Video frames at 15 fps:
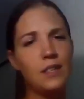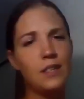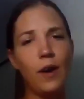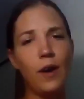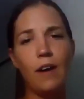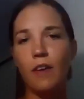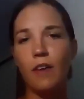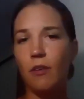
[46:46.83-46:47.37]

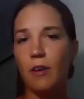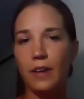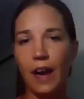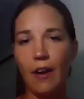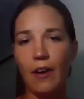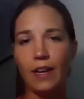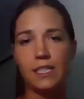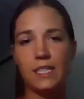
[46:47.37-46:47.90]
have their own
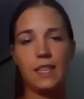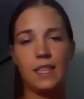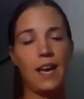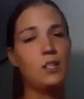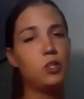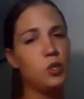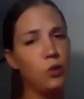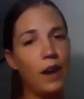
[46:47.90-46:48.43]
character.
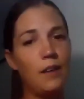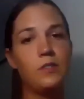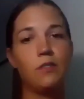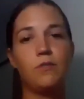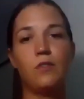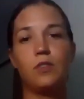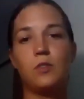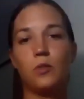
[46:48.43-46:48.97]
They do have
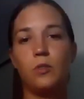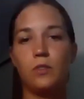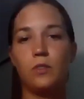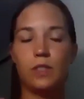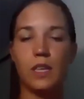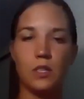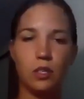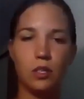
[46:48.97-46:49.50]
different
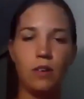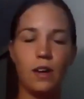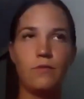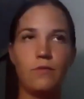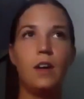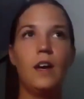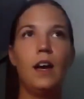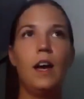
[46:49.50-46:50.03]
soils. They do have
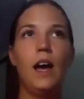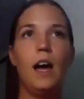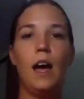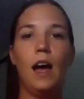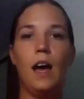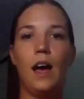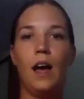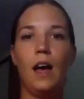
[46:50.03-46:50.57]

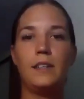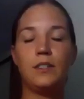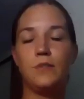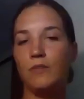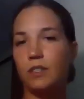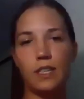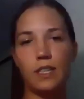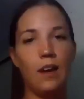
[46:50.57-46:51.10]

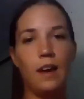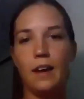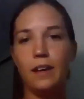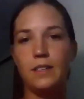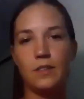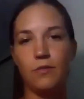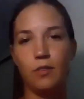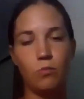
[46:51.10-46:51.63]
different
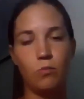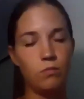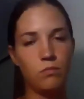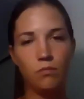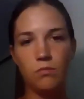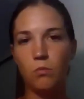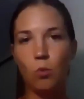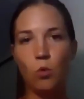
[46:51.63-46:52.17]
sunlight, different
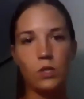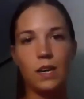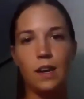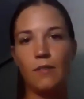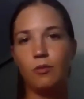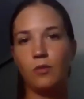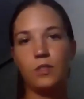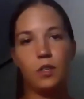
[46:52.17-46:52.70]
water
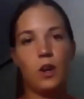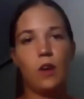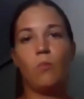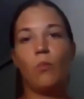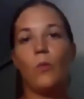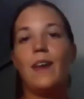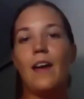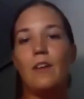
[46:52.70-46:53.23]
levels.
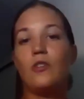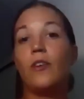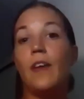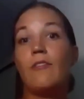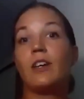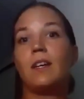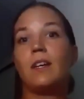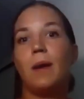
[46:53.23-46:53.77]
You're
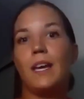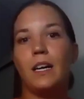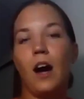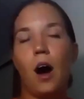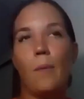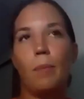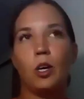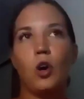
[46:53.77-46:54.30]
never going to make a
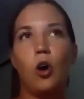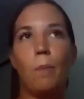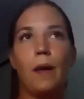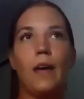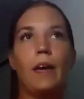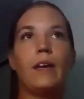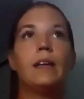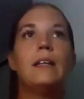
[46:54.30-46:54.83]
carbon
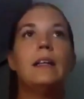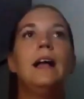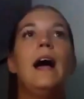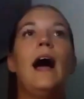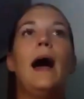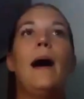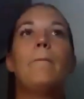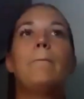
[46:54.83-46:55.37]
copy.
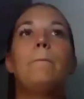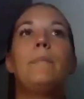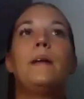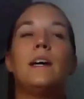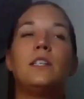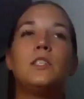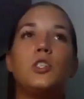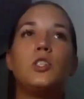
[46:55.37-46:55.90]
But
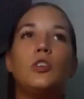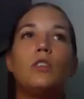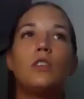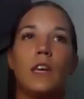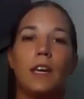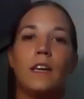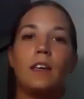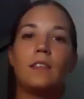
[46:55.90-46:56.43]
I do
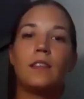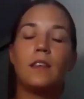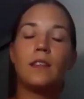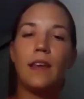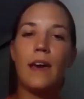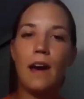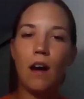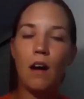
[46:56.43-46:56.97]
think that
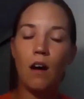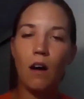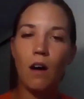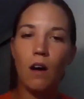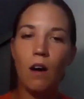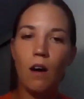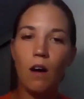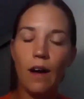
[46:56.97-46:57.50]
there
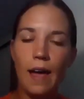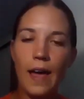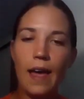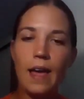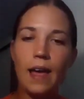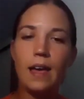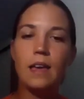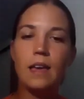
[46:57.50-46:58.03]
are
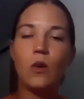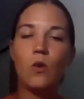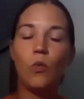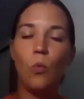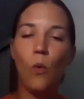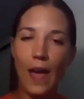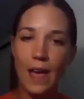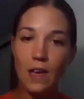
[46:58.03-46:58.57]
a
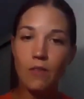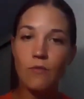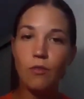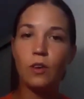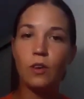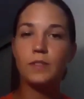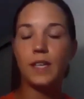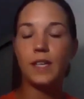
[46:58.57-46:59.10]
wave
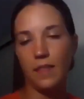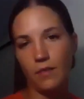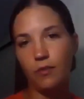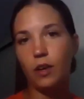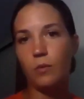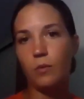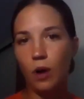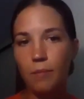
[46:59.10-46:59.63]
of South
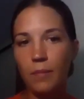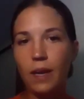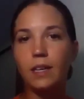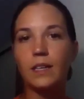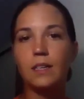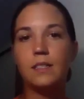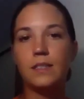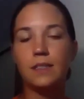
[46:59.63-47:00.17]
African
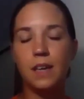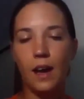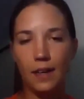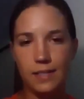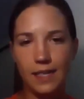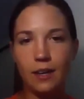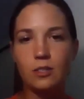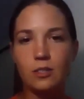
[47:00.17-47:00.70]
winemakers,
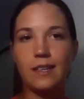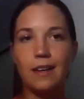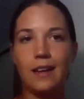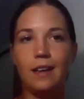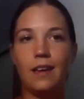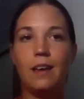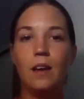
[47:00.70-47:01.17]
undoubtedly,